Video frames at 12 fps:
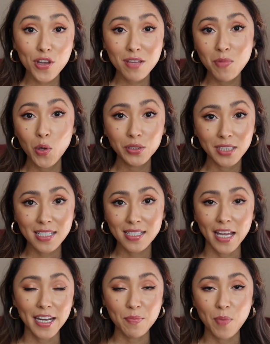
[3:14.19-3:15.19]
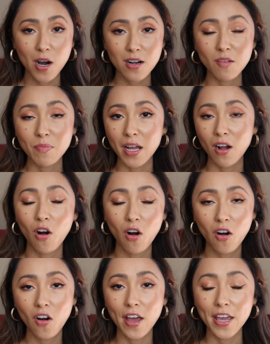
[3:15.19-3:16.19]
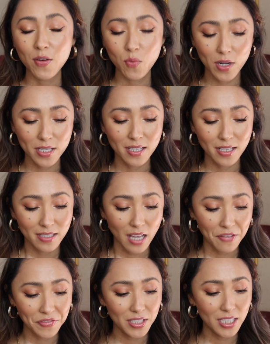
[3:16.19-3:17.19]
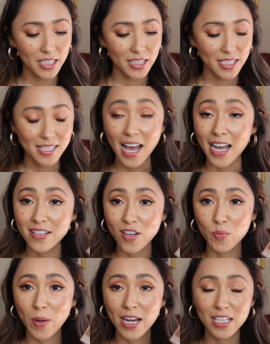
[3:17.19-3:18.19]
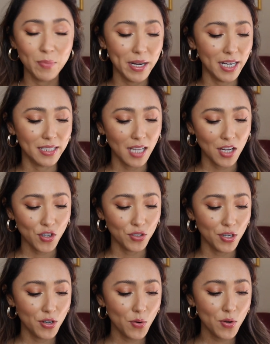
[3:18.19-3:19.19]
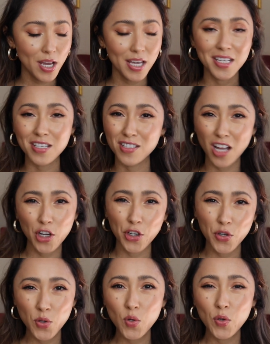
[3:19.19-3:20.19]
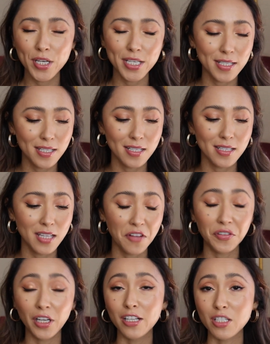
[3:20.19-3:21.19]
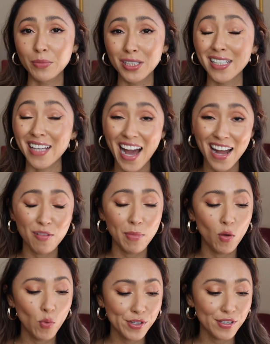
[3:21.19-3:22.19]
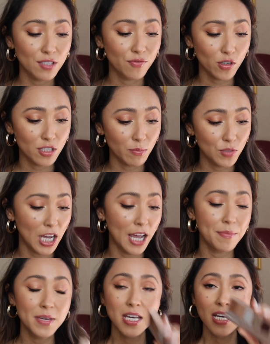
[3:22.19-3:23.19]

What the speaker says: the most exciting part of my haul, it was definitely this eyeshadow palette by Natasha Denona. It is not new. It is definitely something that I had on my wish list for some time.